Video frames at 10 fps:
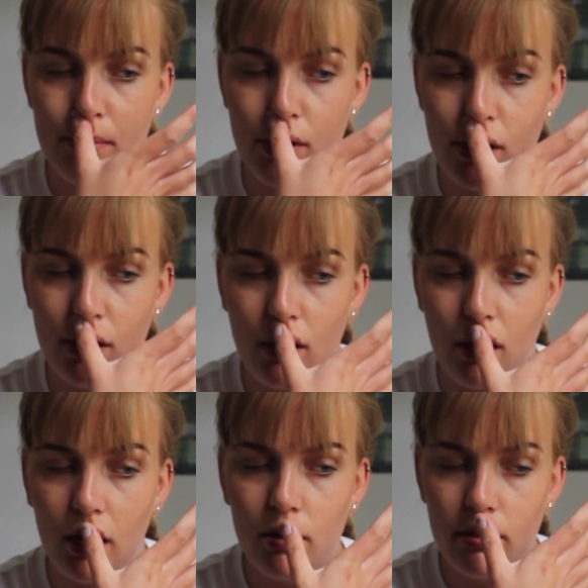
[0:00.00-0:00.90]
But
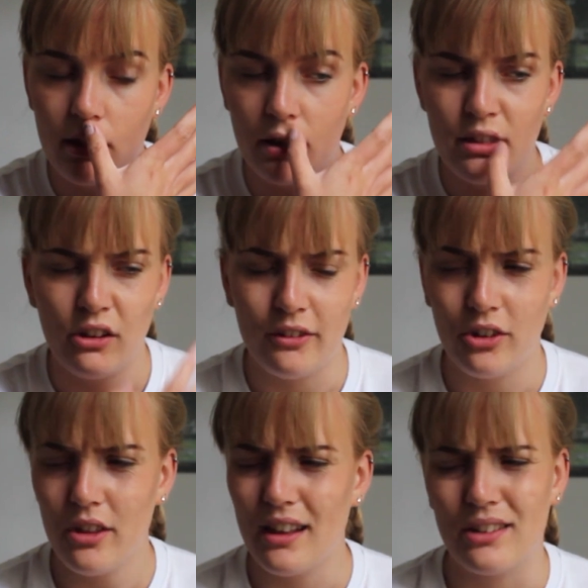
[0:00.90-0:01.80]
I don't think
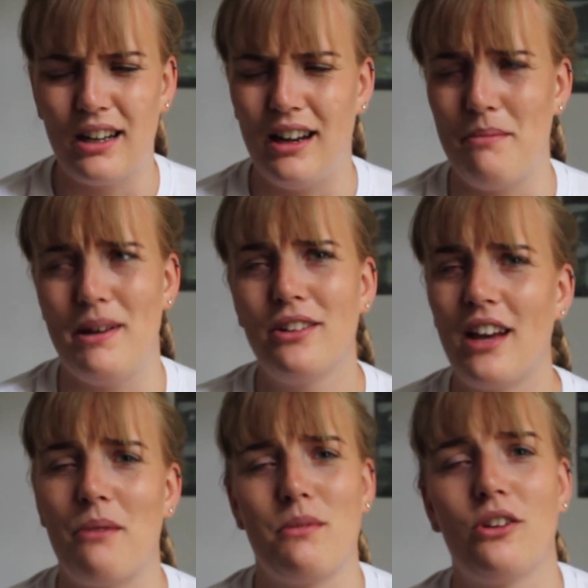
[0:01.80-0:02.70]
there's a limit to
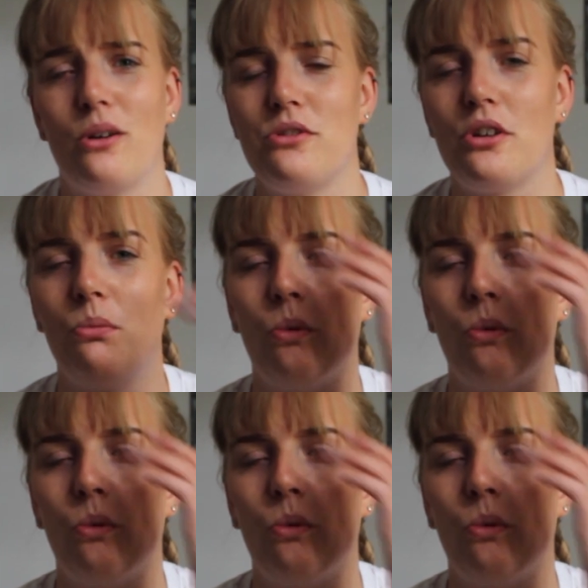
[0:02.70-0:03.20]
how many times you can